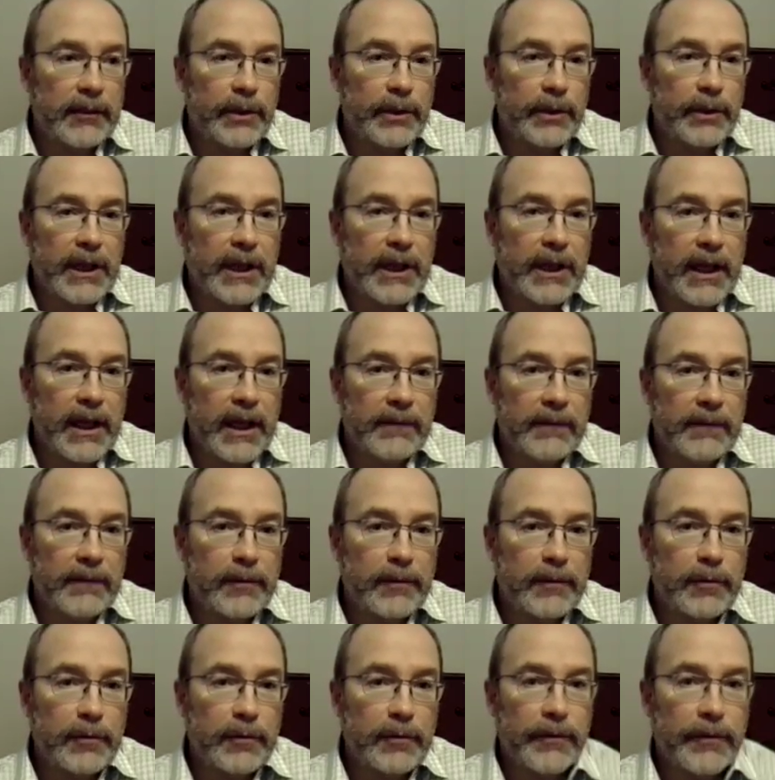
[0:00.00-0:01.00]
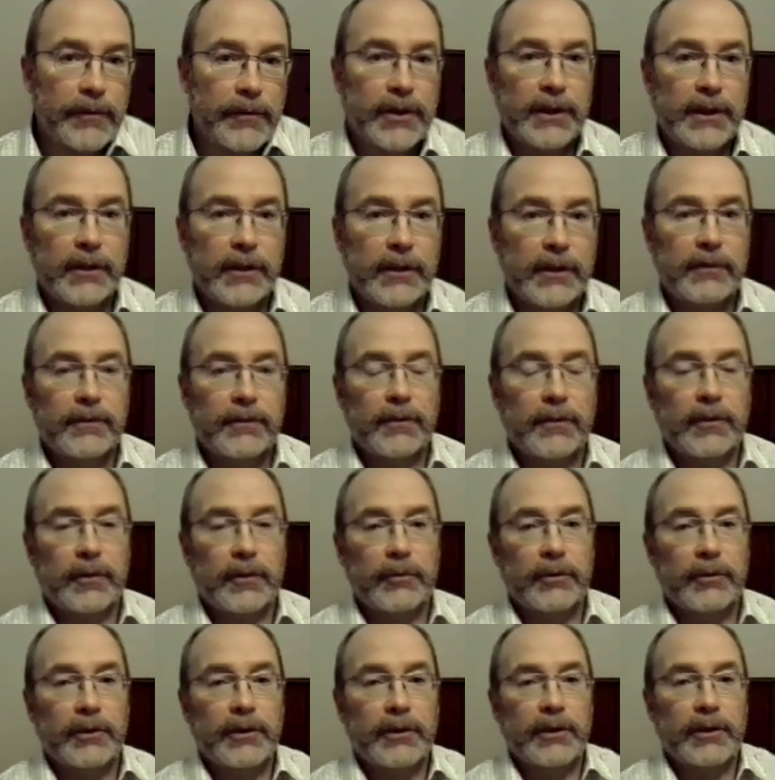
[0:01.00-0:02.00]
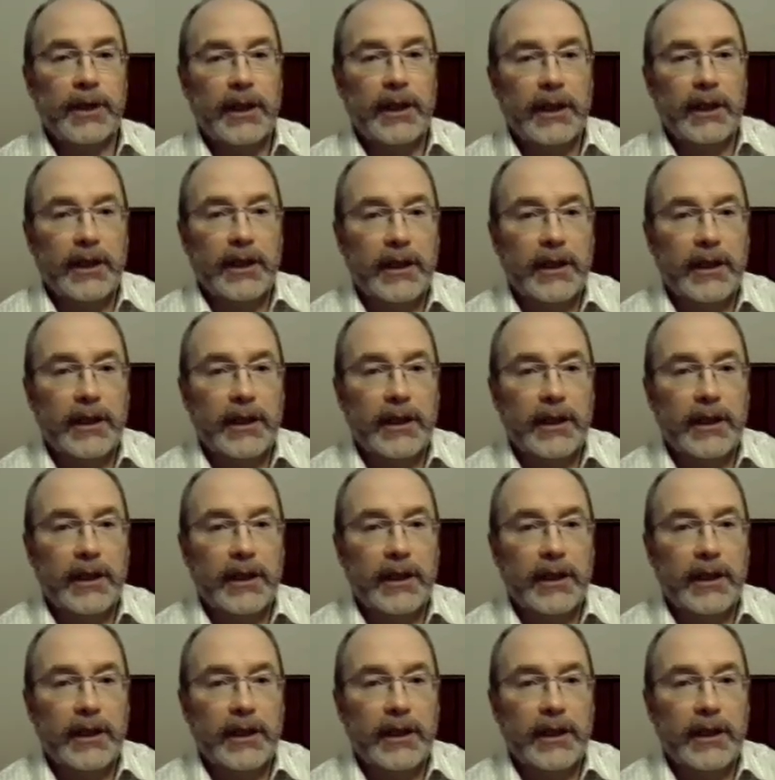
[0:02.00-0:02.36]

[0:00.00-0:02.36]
we have to move the needle forward